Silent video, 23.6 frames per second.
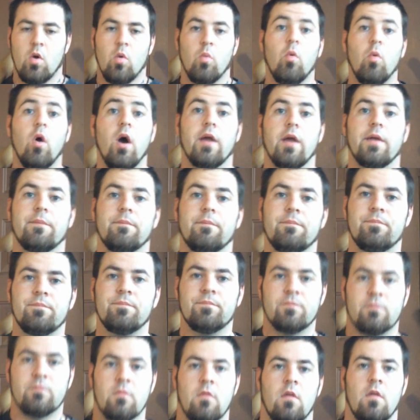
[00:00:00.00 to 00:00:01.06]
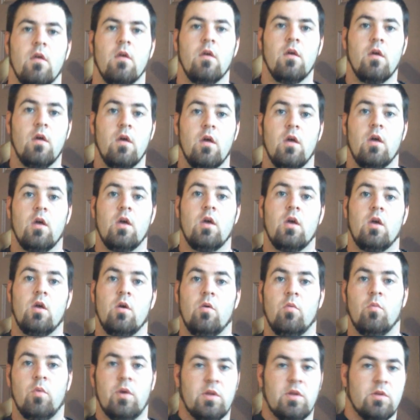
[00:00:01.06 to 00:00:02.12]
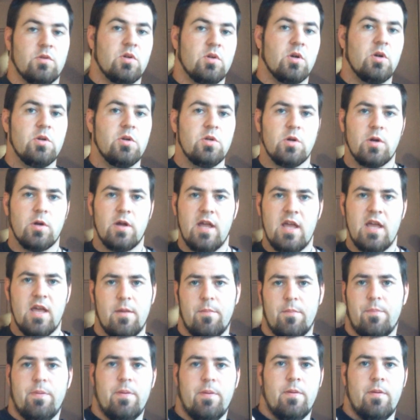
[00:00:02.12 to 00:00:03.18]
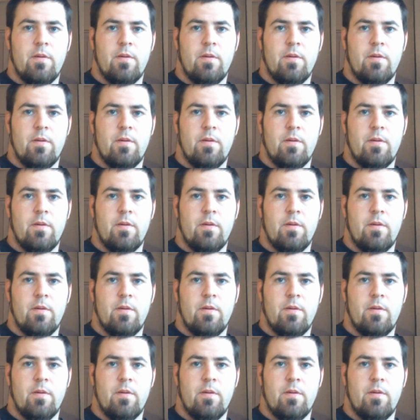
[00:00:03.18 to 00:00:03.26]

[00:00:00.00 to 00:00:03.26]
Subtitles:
One, when you turn your hip,